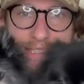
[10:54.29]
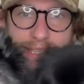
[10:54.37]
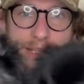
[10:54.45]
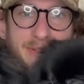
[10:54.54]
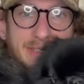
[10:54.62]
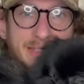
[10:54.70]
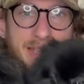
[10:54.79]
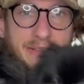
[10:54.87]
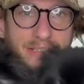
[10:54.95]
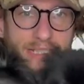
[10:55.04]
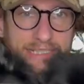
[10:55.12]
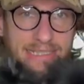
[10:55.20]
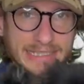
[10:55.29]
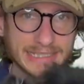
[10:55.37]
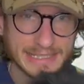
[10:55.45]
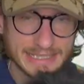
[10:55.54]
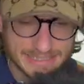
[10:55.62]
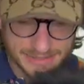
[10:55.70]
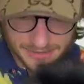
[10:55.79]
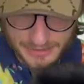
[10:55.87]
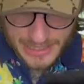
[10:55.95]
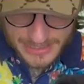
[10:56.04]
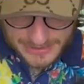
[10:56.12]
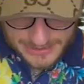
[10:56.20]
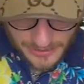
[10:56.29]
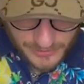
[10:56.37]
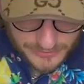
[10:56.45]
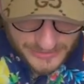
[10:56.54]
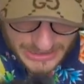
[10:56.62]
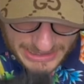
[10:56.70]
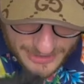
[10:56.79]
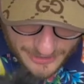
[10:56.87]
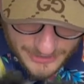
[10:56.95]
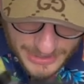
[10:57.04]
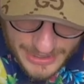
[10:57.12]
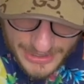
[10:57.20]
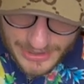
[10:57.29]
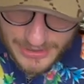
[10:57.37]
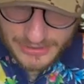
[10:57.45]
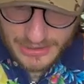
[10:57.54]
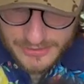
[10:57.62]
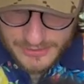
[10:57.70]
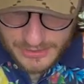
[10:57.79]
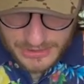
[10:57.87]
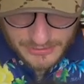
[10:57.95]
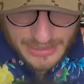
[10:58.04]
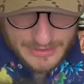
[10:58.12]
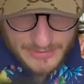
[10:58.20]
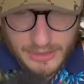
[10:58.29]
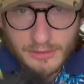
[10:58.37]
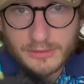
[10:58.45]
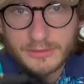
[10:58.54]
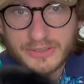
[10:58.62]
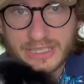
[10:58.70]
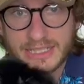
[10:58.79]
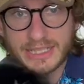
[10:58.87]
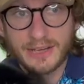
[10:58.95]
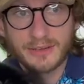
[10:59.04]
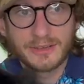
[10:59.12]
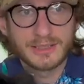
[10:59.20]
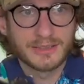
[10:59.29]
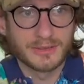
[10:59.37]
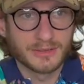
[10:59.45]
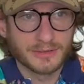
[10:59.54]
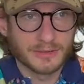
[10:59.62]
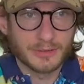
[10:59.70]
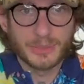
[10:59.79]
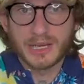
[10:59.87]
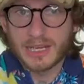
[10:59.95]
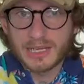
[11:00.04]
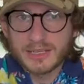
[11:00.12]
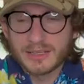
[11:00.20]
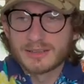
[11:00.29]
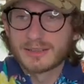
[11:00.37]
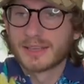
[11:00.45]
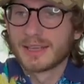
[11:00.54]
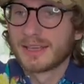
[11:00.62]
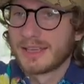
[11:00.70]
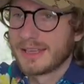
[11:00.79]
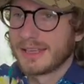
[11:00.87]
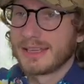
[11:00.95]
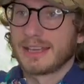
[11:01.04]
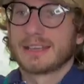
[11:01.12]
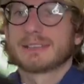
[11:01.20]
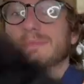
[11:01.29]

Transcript: they were so good. They didn't cry this whole video. They usually cry my whole video or bark. Uh,